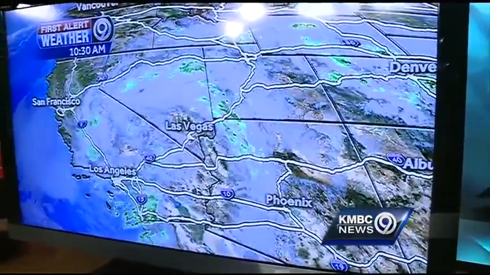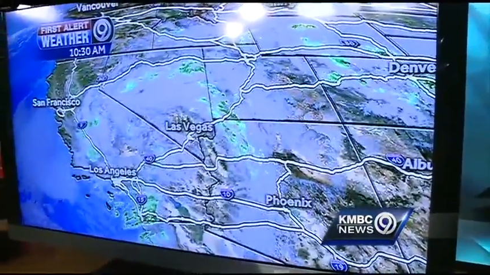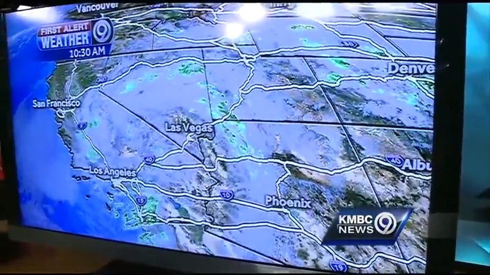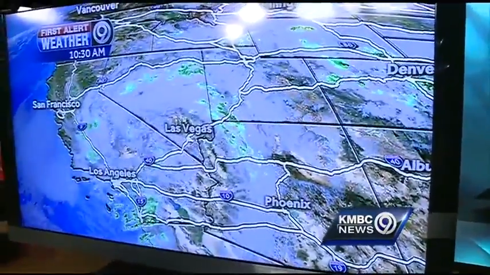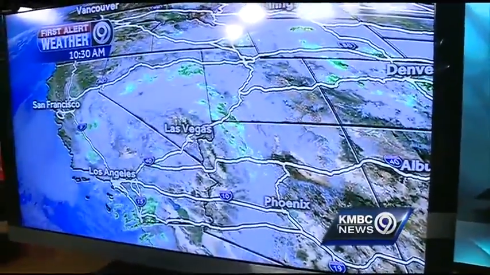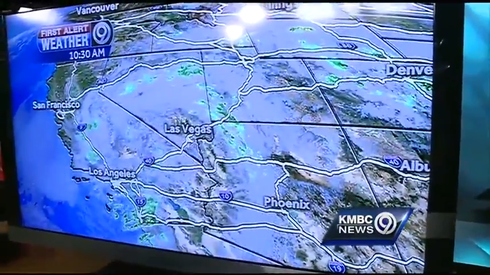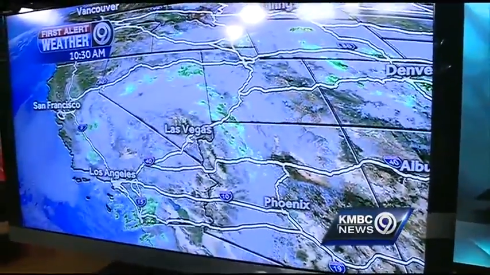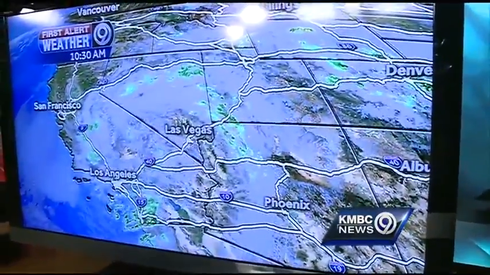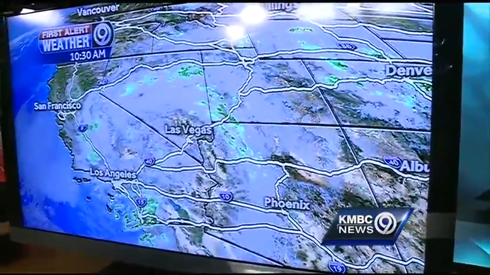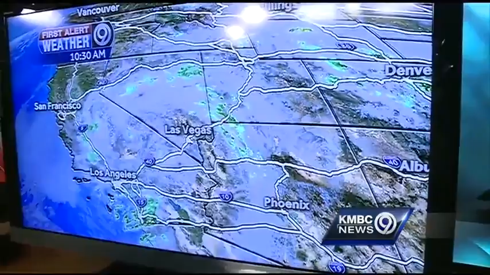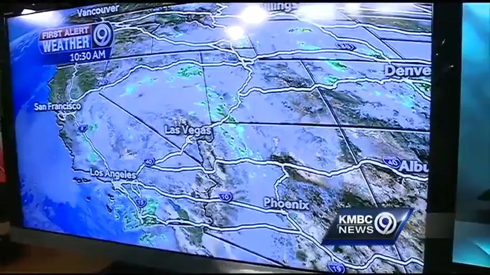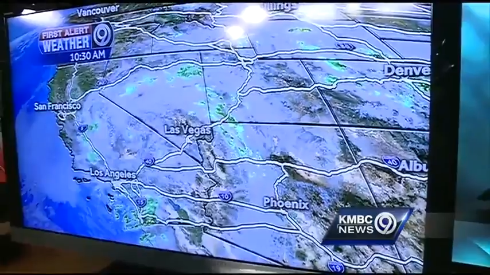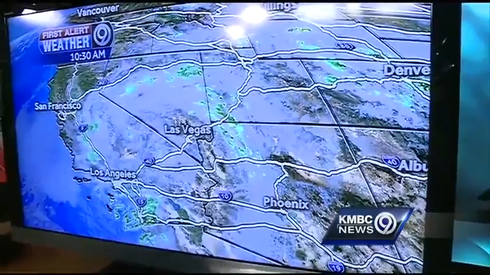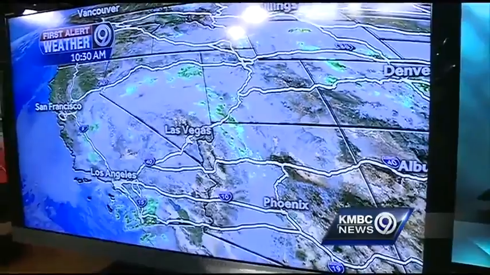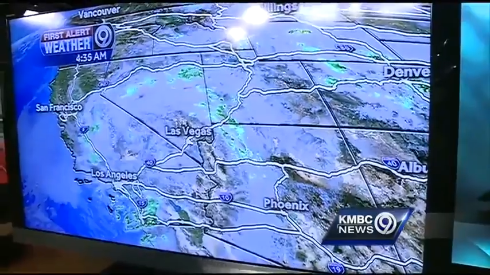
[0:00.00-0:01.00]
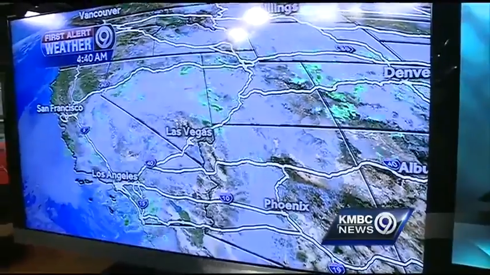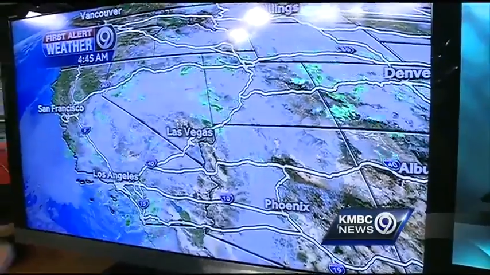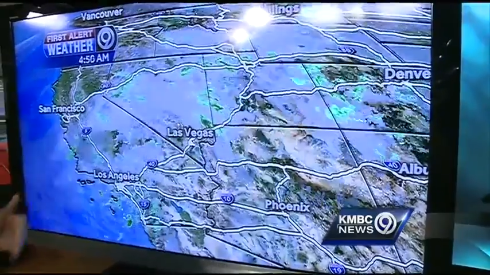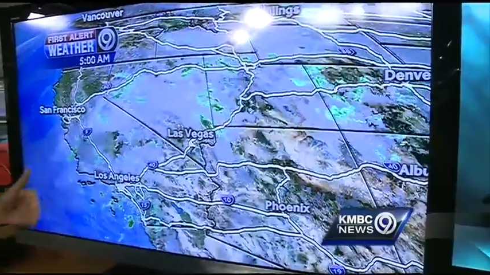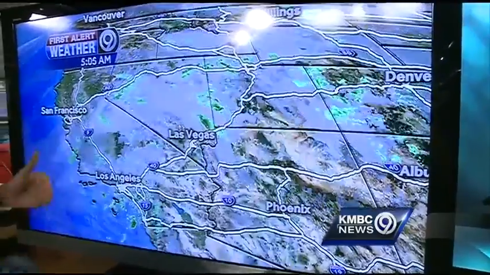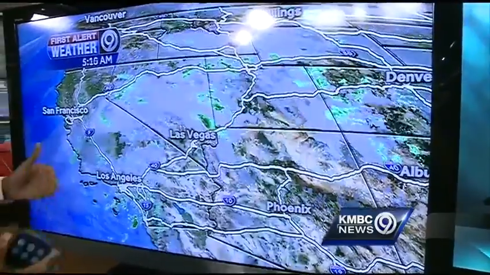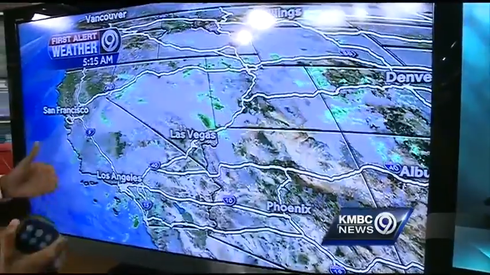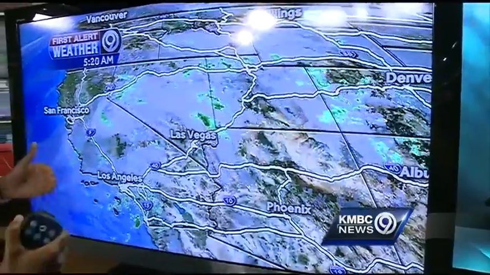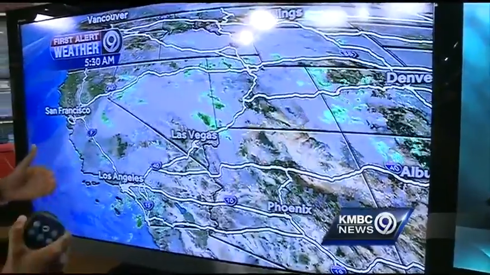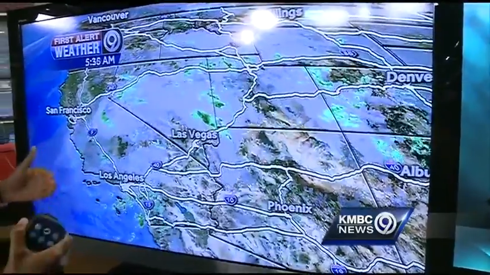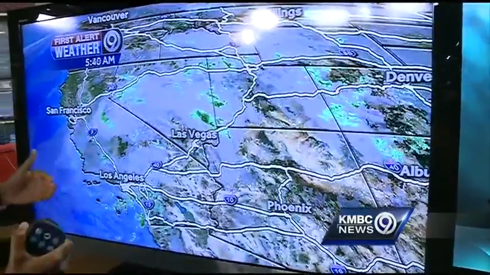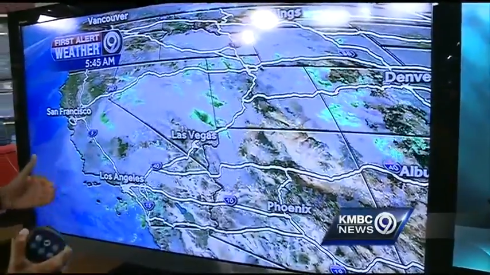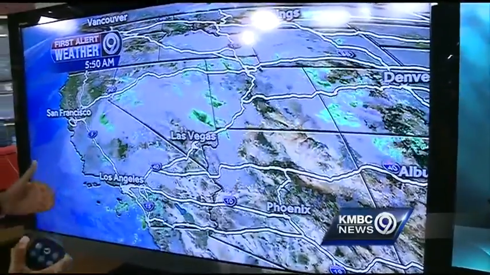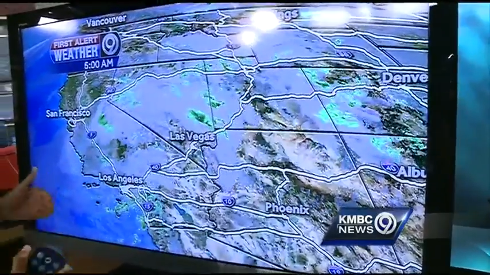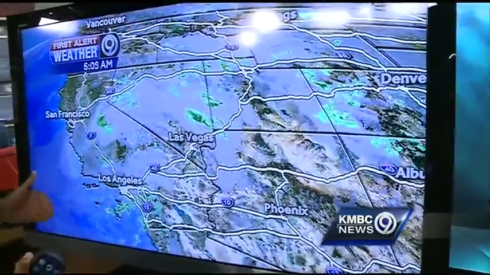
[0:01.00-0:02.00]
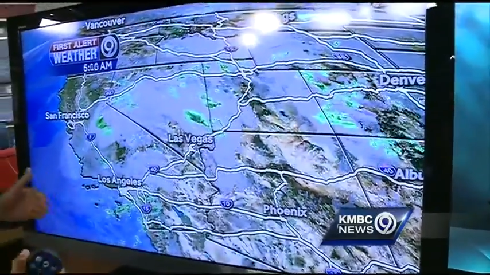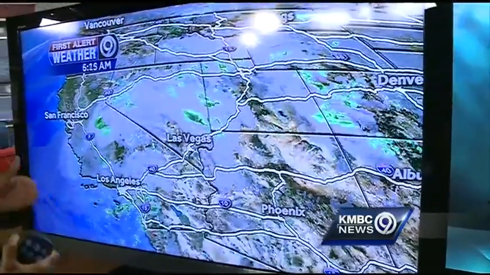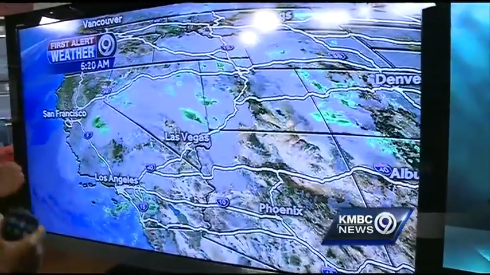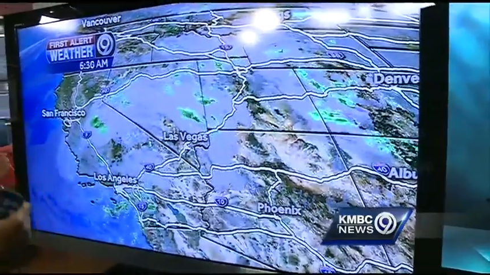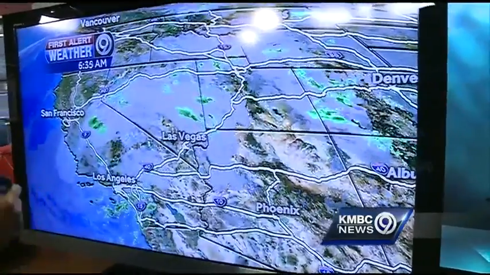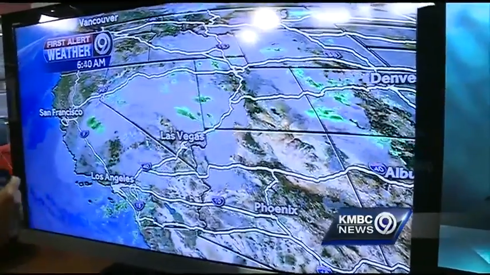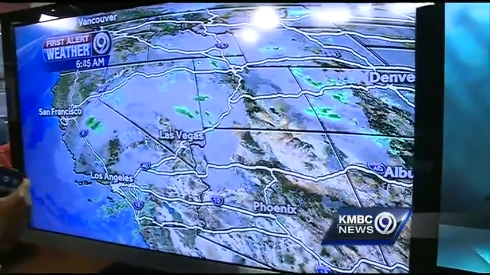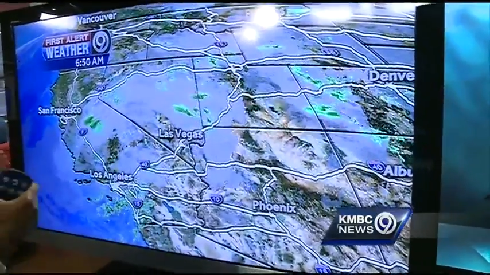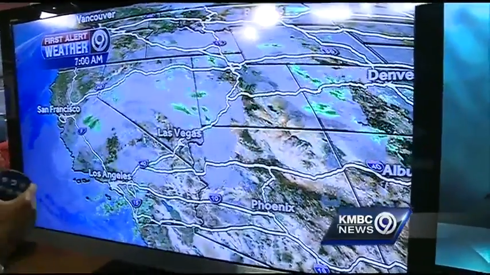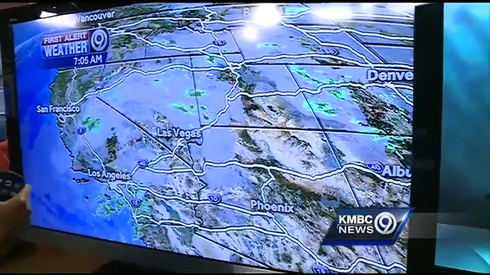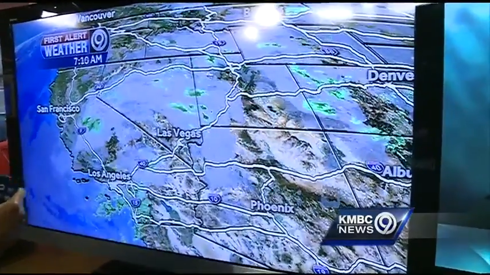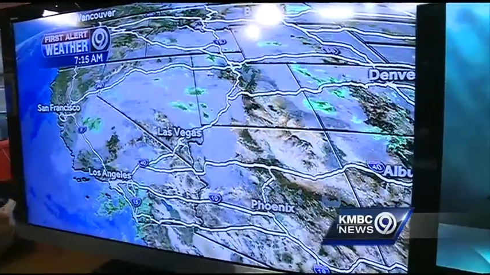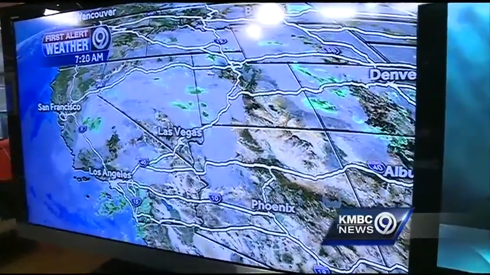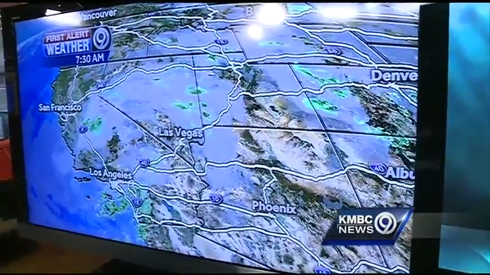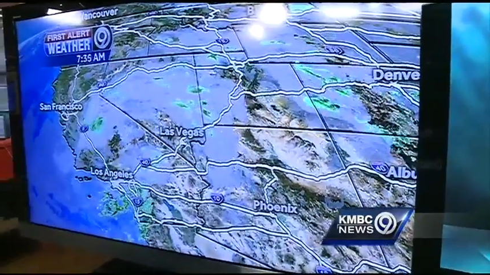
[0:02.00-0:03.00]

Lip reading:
(no speaker visible)